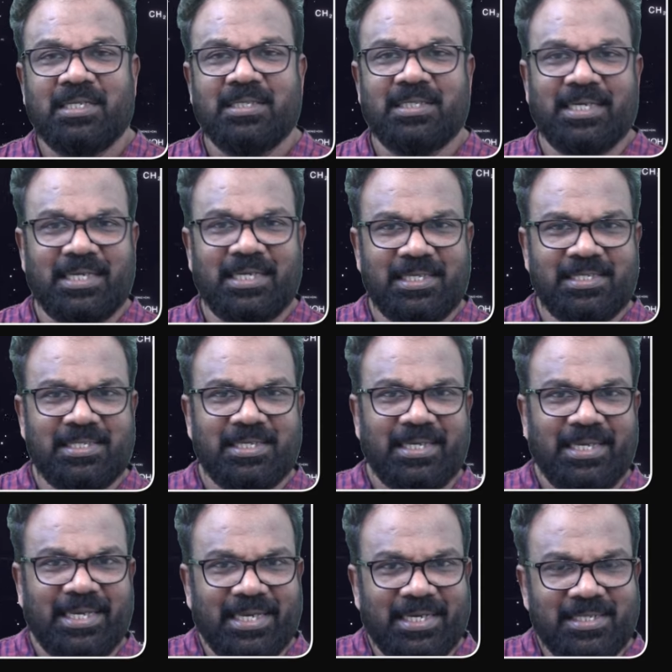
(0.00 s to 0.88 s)
That
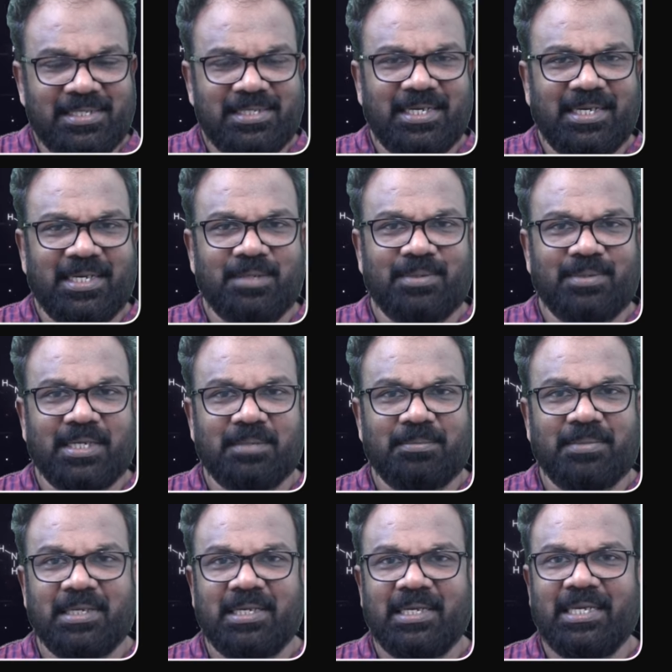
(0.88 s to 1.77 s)
is Nc
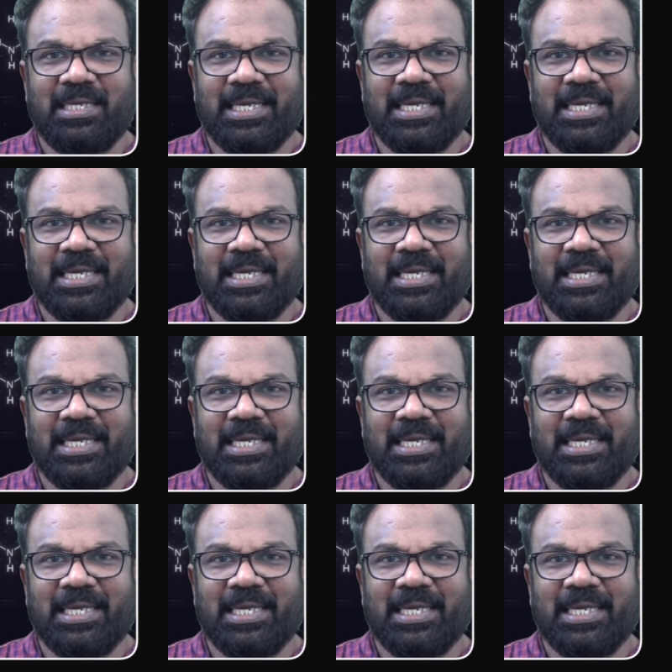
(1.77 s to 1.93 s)
divided by